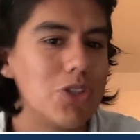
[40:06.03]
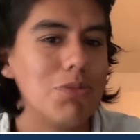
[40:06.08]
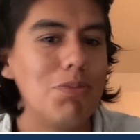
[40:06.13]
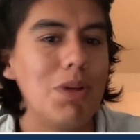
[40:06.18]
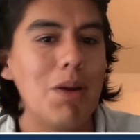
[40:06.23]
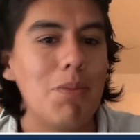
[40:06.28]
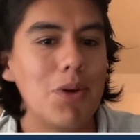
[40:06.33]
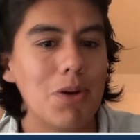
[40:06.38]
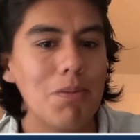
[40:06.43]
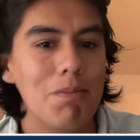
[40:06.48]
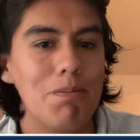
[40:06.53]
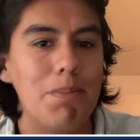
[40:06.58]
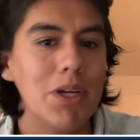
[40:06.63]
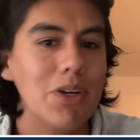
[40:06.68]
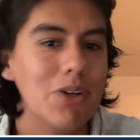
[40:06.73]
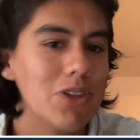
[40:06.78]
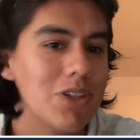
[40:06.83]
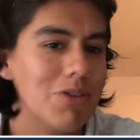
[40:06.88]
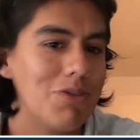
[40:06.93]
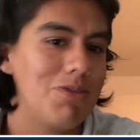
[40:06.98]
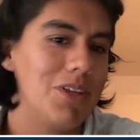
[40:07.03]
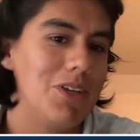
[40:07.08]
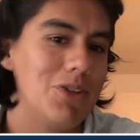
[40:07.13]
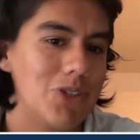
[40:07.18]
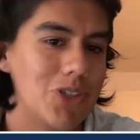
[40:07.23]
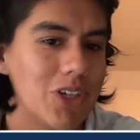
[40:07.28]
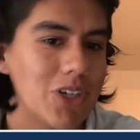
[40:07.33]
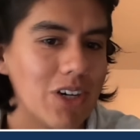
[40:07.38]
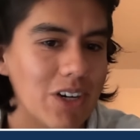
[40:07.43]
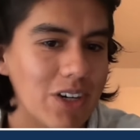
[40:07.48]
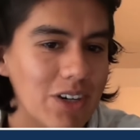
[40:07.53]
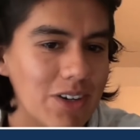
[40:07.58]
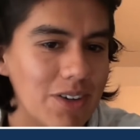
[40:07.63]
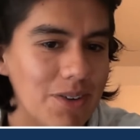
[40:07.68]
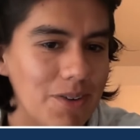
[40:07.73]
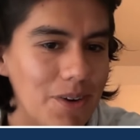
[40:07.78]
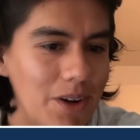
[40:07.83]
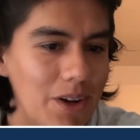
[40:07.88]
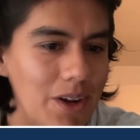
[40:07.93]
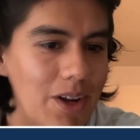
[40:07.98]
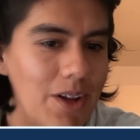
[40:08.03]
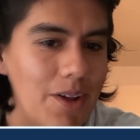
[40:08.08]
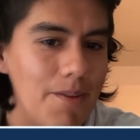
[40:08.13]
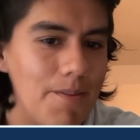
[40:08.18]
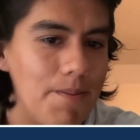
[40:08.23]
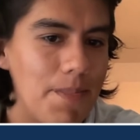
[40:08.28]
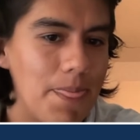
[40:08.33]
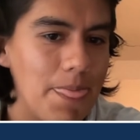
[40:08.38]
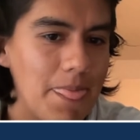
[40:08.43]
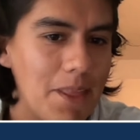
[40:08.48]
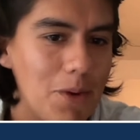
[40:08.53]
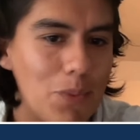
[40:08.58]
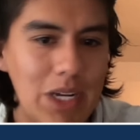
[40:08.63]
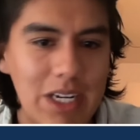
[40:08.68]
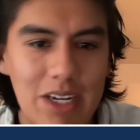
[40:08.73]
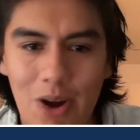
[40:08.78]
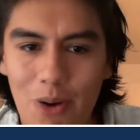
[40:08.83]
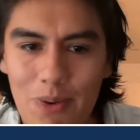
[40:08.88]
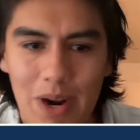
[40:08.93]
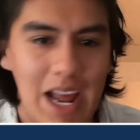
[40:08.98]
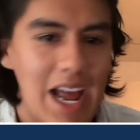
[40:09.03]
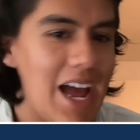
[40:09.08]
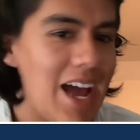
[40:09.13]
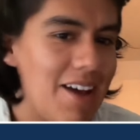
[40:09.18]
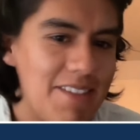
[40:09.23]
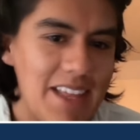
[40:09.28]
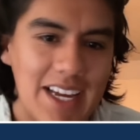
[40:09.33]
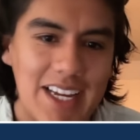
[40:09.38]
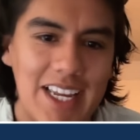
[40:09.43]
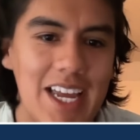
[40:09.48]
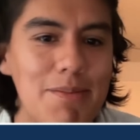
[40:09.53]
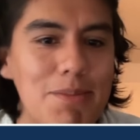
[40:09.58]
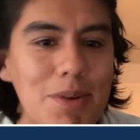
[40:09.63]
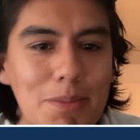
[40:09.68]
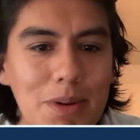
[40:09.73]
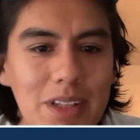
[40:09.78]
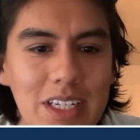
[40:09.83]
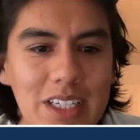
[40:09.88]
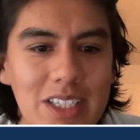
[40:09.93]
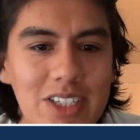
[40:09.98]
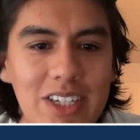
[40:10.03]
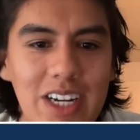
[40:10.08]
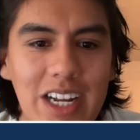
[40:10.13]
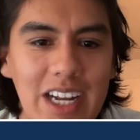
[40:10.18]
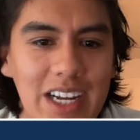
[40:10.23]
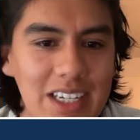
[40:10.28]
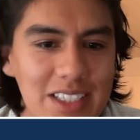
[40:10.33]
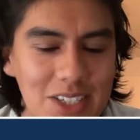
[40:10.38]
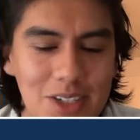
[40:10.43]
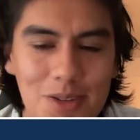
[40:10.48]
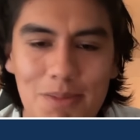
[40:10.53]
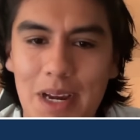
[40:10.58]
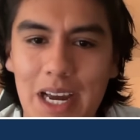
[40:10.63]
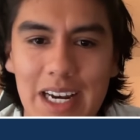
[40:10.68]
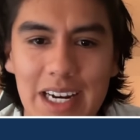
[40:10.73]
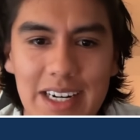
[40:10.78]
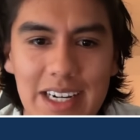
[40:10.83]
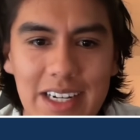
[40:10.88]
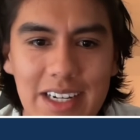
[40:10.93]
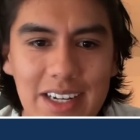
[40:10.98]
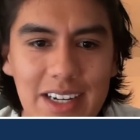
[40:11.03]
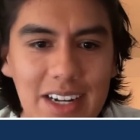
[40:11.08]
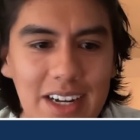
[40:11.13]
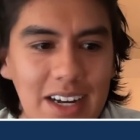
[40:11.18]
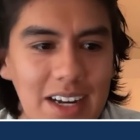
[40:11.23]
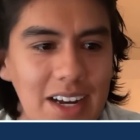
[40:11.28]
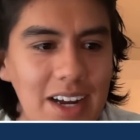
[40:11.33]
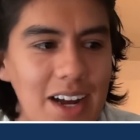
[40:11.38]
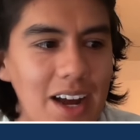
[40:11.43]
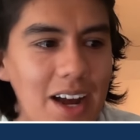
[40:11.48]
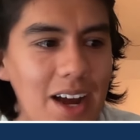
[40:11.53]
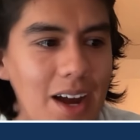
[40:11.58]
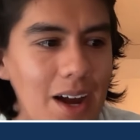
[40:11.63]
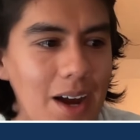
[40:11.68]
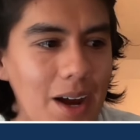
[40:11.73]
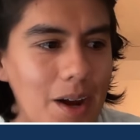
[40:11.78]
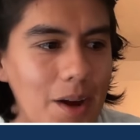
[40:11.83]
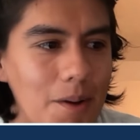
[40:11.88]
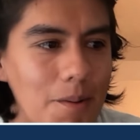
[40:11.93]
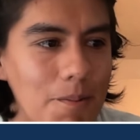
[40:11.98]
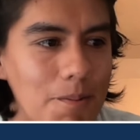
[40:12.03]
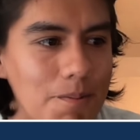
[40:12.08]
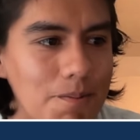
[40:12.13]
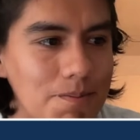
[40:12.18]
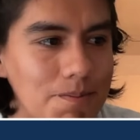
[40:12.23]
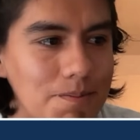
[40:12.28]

to be able to build the future. We don't have that capability today as humanity. Yeah.